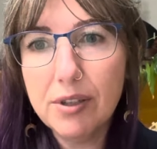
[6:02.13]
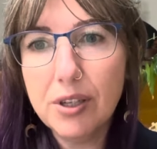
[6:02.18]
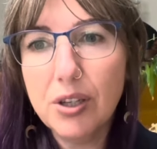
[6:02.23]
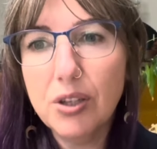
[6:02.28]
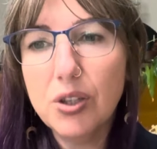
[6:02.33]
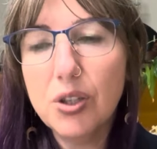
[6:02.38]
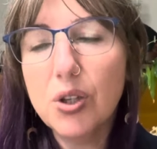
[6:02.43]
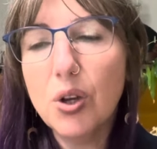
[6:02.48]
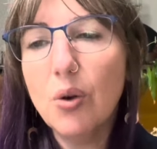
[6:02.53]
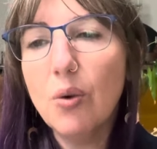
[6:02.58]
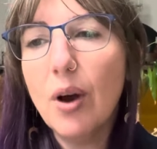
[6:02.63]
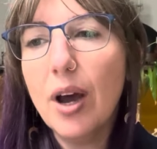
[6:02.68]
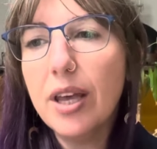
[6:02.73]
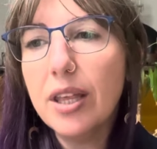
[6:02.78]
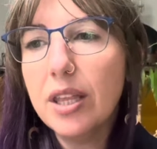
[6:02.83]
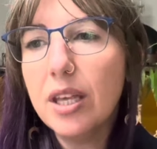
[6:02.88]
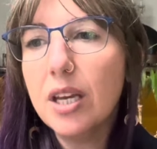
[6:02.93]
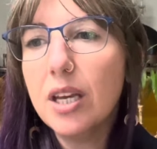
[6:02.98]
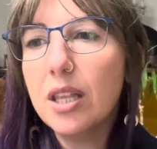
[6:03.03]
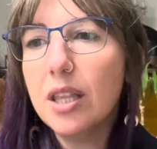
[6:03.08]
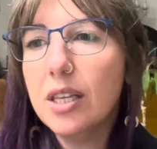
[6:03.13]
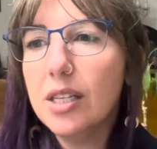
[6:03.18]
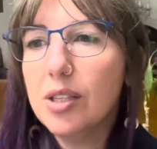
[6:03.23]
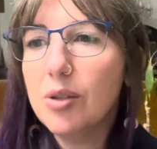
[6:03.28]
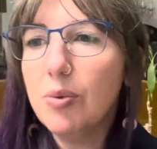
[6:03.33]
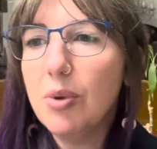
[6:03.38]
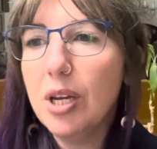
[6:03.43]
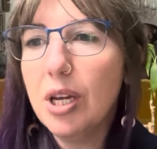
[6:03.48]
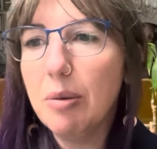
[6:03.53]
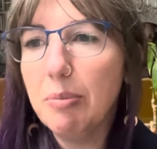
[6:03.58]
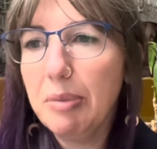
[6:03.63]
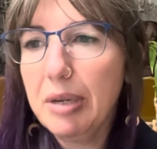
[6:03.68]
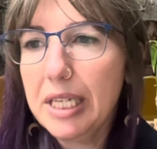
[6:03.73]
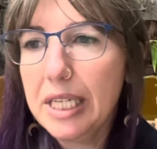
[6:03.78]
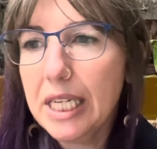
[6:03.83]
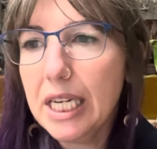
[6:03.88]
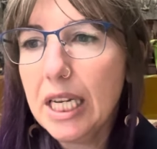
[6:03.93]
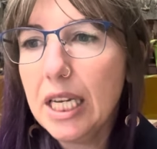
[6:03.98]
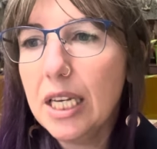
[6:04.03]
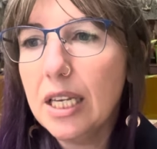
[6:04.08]
And so I think this week in
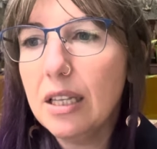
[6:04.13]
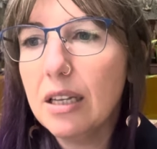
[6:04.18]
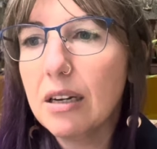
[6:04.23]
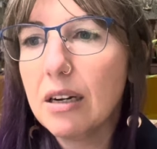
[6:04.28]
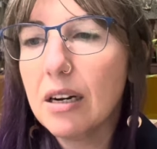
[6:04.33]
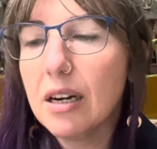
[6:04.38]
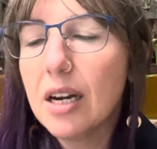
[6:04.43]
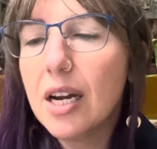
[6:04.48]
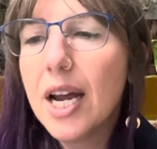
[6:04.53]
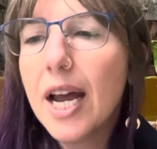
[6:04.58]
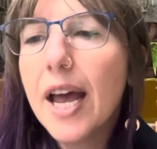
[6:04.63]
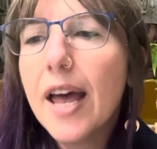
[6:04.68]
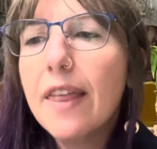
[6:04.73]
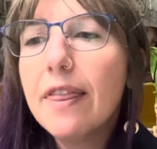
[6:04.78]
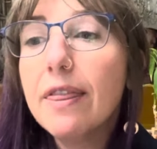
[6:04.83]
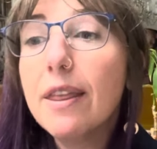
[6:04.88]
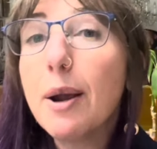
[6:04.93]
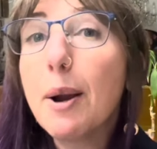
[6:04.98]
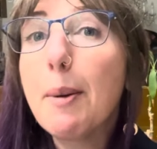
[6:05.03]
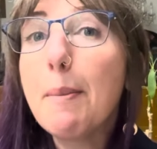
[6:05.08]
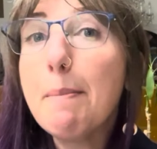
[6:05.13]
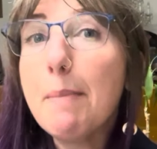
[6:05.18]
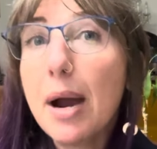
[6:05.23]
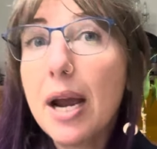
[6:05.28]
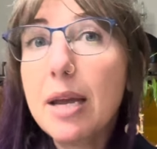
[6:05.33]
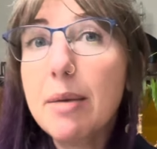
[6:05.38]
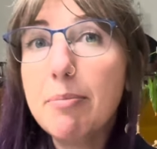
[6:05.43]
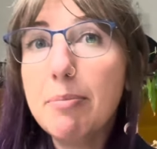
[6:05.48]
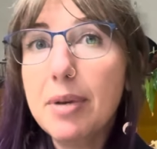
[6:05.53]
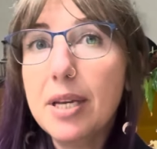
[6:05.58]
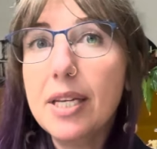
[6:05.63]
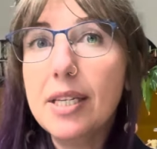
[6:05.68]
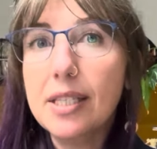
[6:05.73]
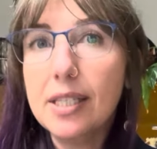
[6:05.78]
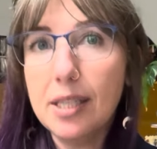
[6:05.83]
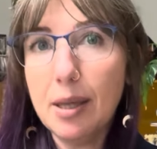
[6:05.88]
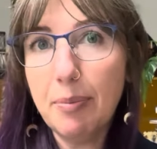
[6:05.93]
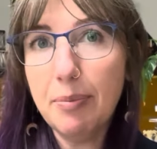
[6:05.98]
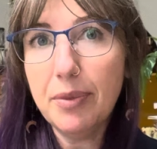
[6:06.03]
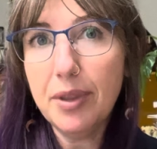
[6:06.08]
particular, there might be
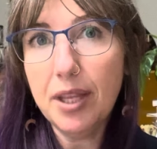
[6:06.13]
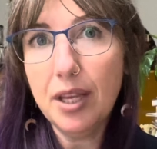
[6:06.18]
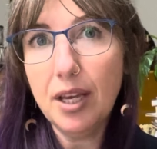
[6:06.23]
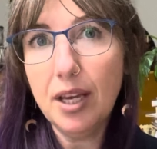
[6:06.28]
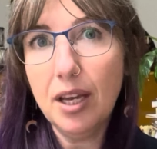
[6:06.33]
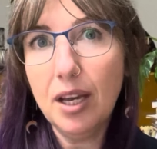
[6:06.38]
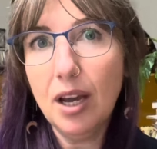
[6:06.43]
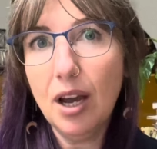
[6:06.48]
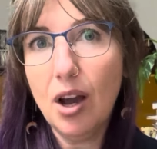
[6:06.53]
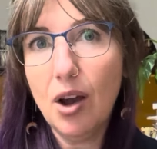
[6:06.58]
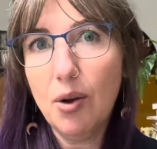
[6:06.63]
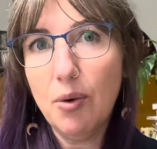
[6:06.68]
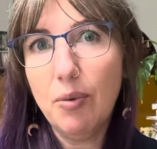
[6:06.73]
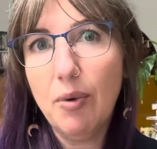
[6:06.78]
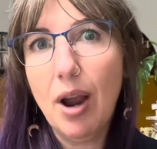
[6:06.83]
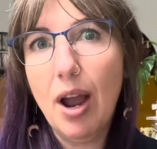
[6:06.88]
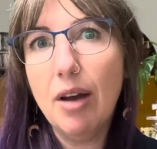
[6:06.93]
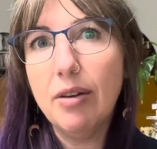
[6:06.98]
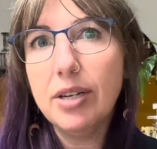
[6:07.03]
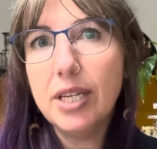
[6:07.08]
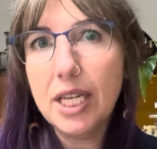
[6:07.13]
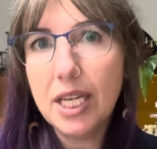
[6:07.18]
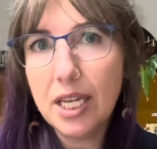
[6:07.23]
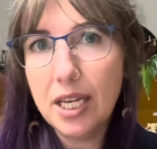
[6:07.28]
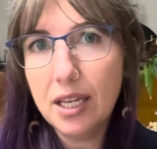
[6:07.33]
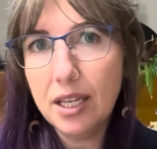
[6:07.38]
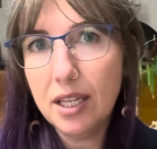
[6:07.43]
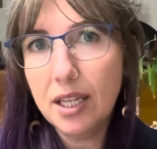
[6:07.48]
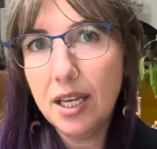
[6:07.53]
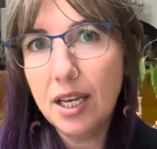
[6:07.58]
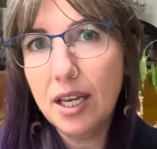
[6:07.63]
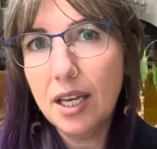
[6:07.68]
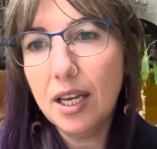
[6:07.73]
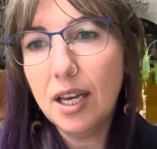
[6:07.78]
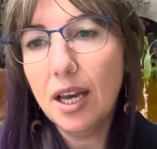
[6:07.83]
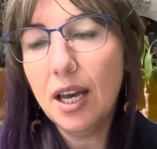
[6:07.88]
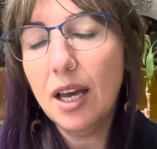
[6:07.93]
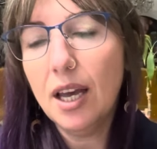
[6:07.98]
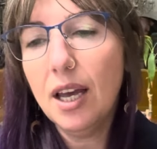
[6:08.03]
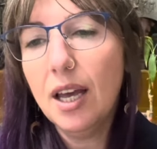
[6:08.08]
something around
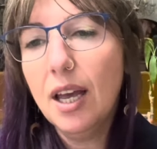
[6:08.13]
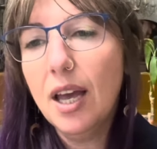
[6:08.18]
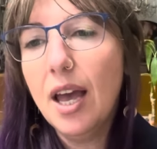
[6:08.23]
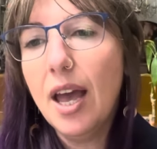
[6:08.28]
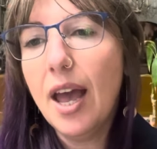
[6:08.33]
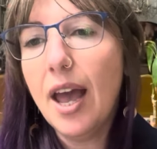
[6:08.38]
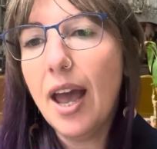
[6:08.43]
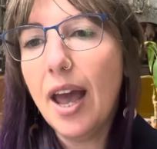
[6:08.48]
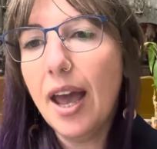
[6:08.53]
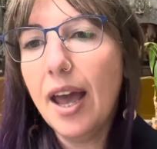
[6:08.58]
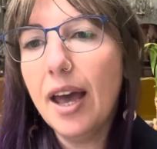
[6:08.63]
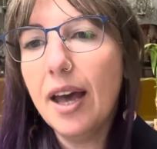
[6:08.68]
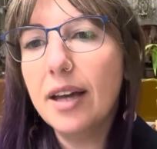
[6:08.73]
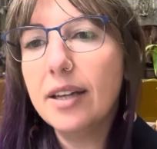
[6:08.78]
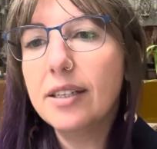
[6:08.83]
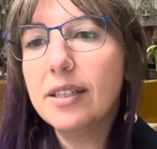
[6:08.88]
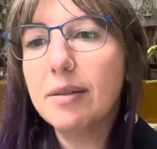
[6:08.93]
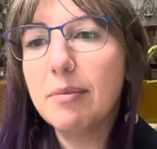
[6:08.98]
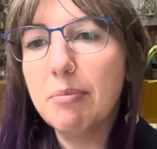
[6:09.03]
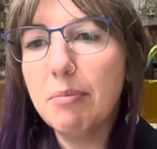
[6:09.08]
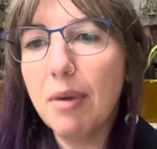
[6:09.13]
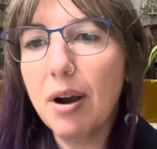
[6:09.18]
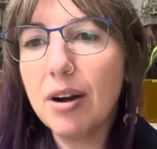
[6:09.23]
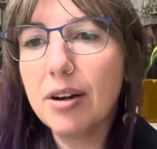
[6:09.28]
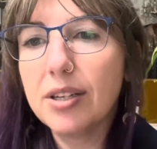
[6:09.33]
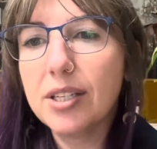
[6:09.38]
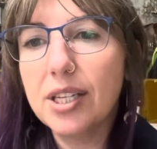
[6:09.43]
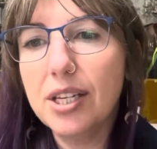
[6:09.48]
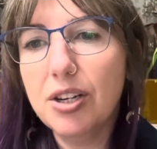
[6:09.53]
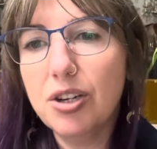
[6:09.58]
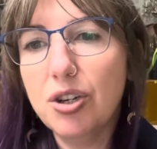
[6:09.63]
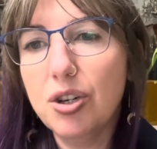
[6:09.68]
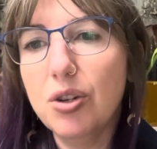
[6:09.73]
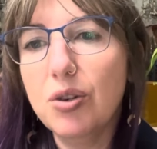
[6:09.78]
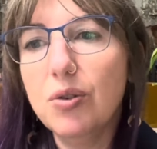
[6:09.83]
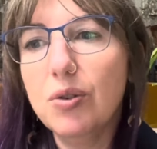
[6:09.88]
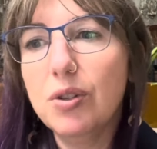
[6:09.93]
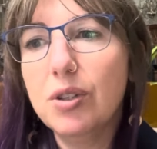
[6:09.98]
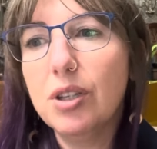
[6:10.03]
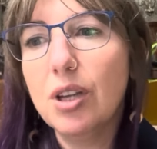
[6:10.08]
healing and Mars
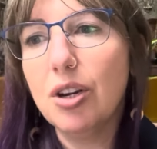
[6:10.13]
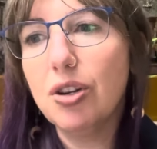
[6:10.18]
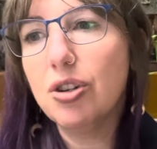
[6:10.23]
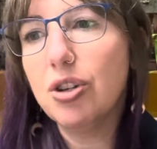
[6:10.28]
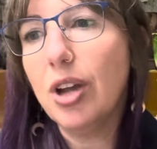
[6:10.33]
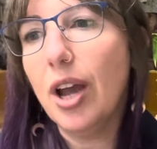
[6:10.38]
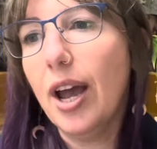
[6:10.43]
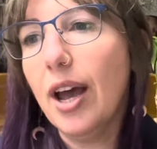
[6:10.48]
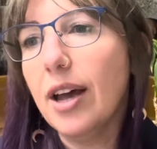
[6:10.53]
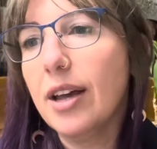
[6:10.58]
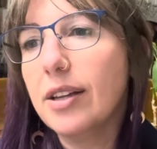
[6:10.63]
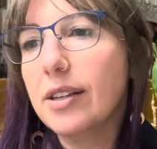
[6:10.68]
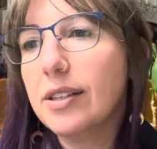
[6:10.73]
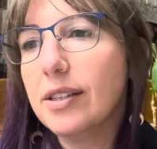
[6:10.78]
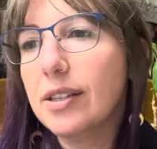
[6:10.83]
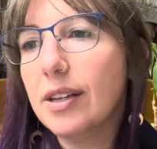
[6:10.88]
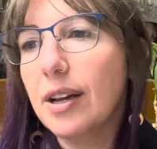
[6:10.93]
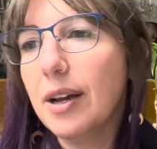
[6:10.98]
issues, such as